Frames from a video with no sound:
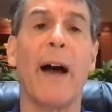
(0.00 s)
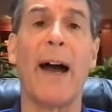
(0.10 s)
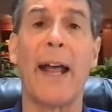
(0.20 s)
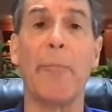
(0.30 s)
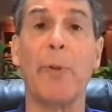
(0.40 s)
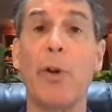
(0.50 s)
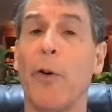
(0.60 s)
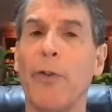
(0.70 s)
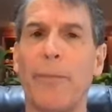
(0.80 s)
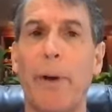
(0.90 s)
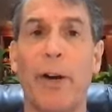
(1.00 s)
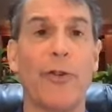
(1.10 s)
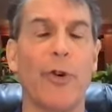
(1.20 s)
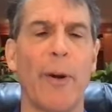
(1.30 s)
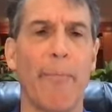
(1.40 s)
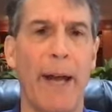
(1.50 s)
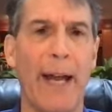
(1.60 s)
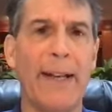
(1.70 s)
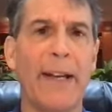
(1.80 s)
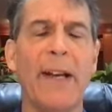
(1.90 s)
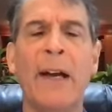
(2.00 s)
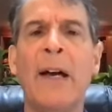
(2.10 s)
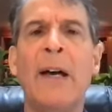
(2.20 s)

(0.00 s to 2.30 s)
I had a beautiful spiritual companion